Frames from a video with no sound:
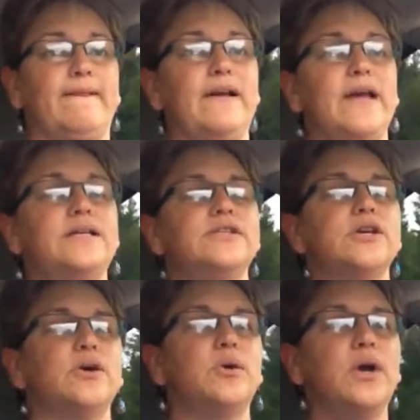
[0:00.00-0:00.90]
Okay,
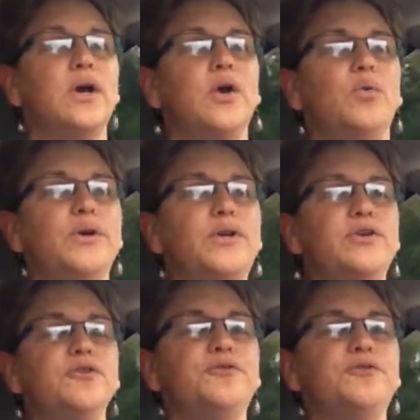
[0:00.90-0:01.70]
so when you're